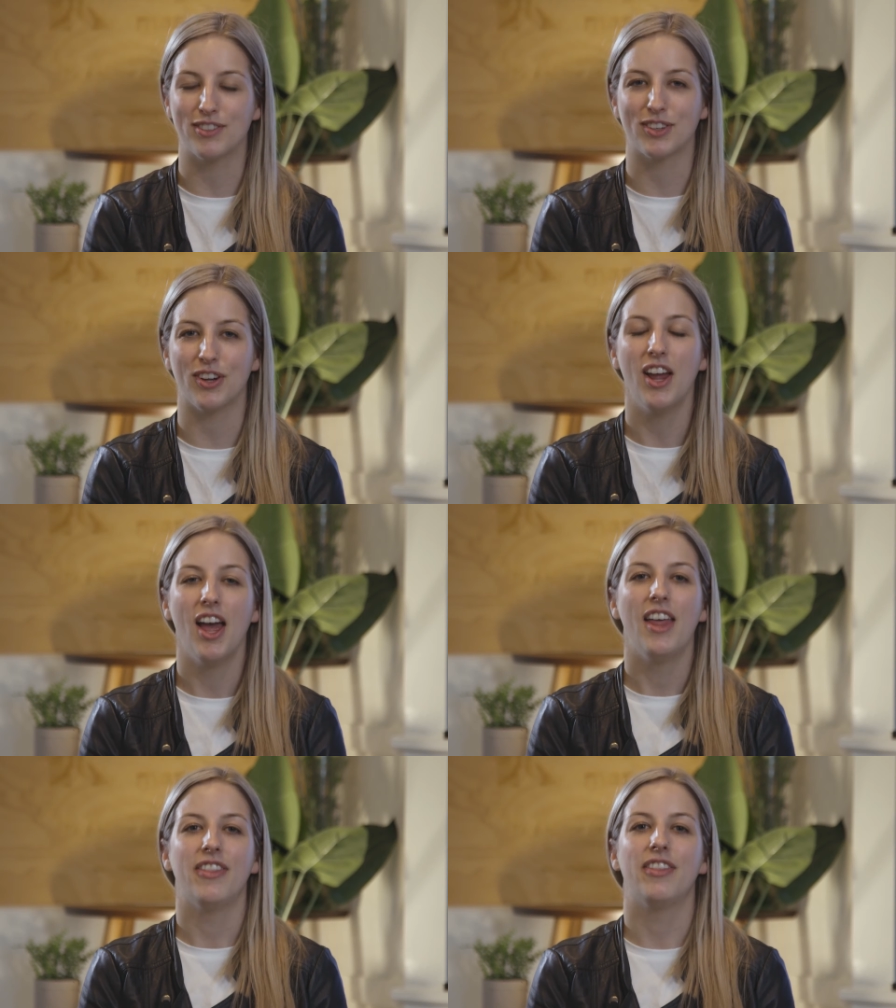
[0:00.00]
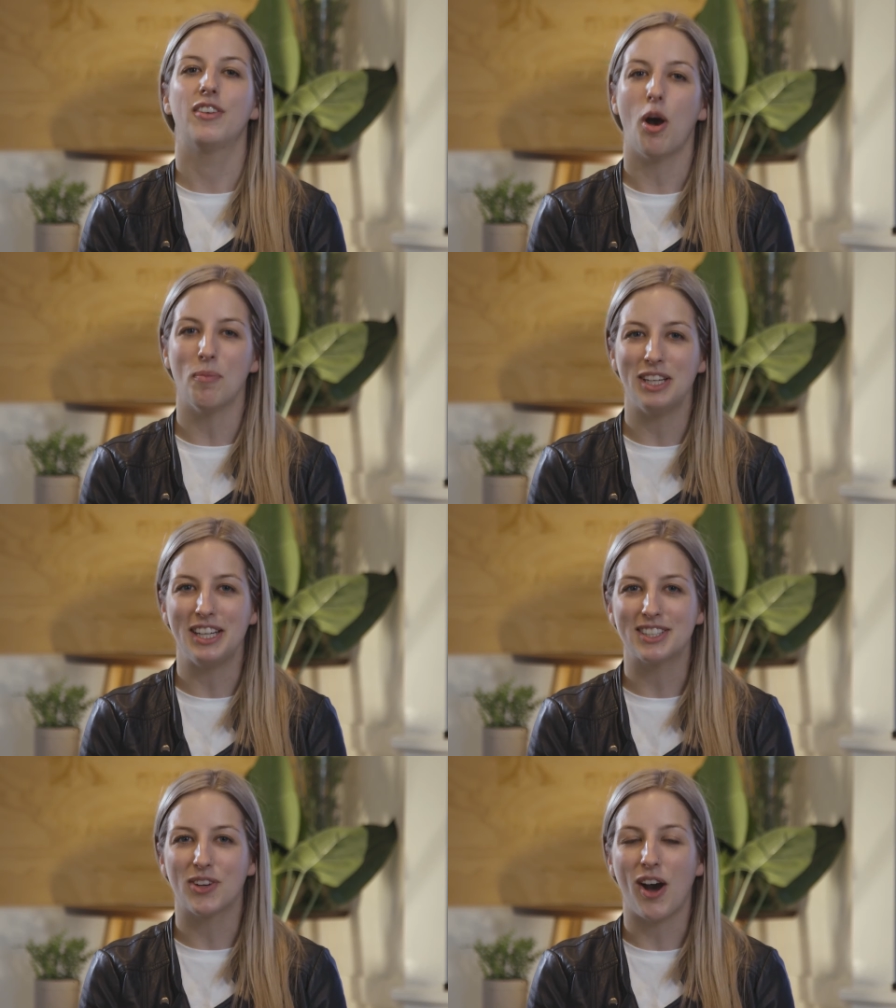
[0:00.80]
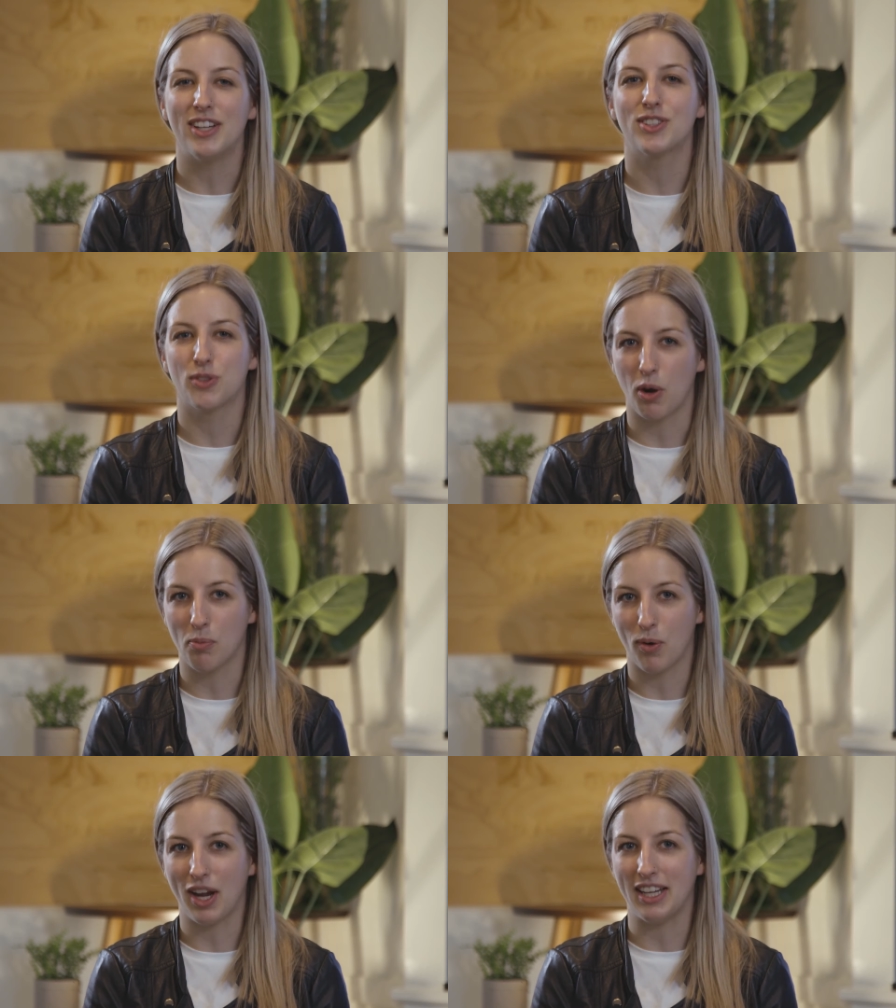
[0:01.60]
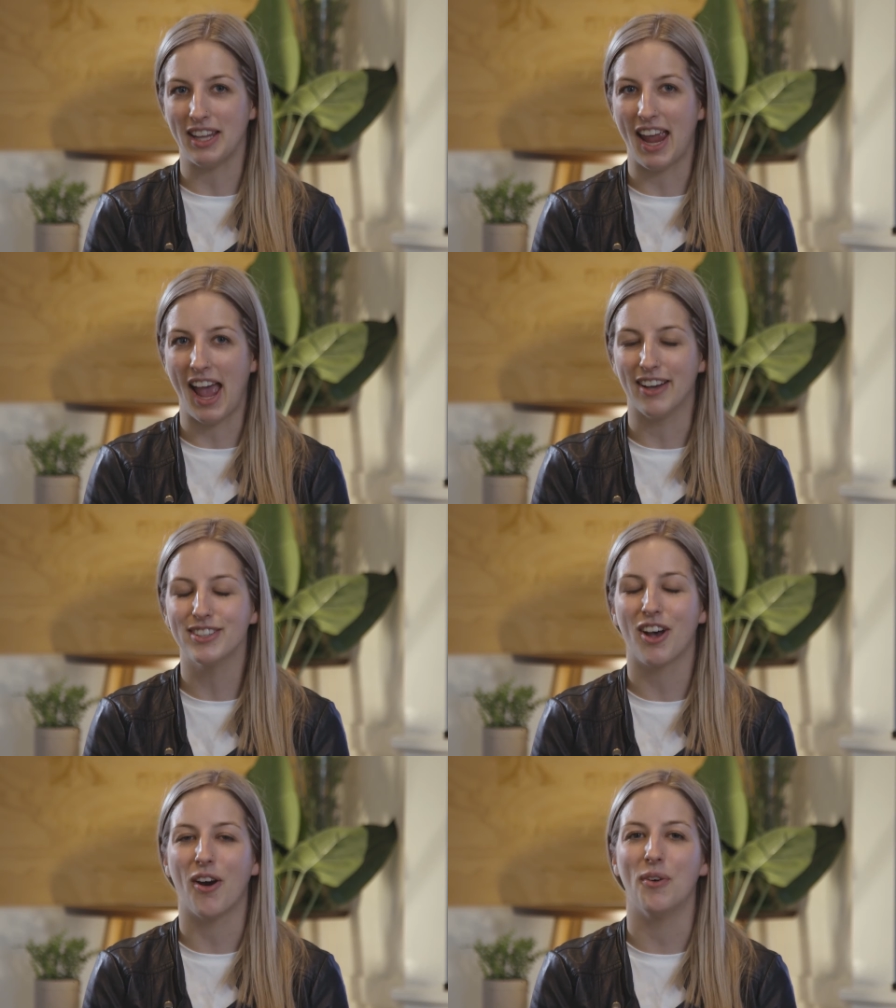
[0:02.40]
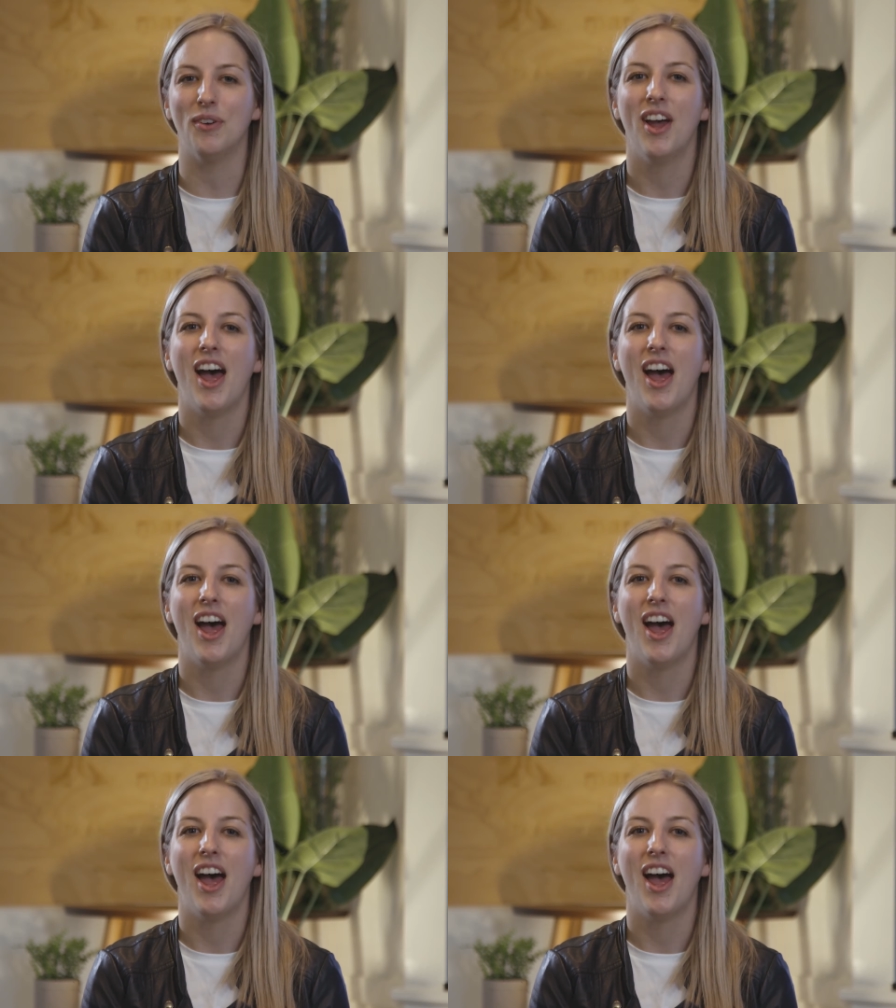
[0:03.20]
So comedy is quite a strong point in their household.